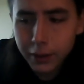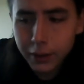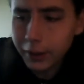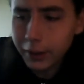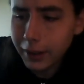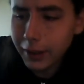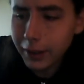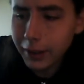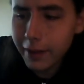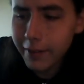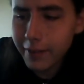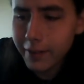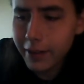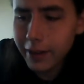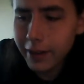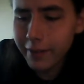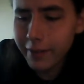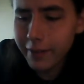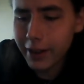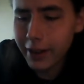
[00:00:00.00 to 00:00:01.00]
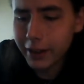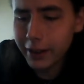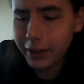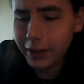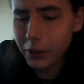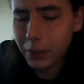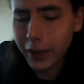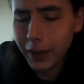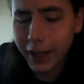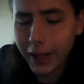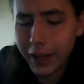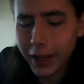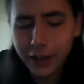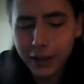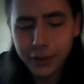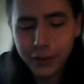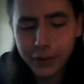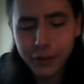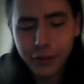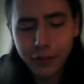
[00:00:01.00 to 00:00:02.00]
Yeah, it's not exactly okay
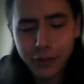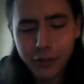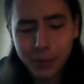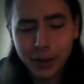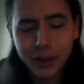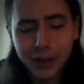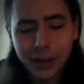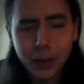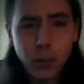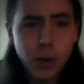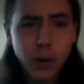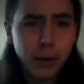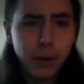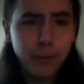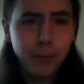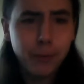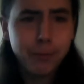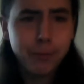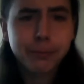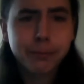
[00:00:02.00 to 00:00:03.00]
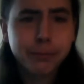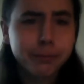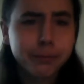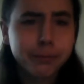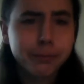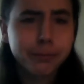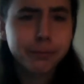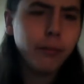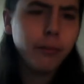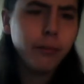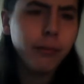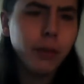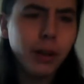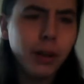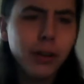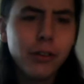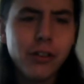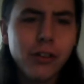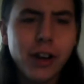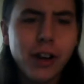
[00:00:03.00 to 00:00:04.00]
to just be like, well,
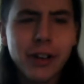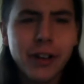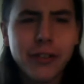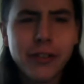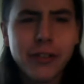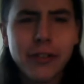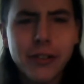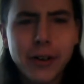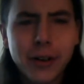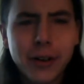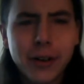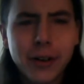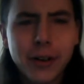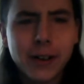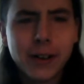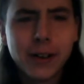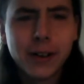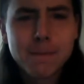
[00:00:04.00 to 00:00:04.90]
child star.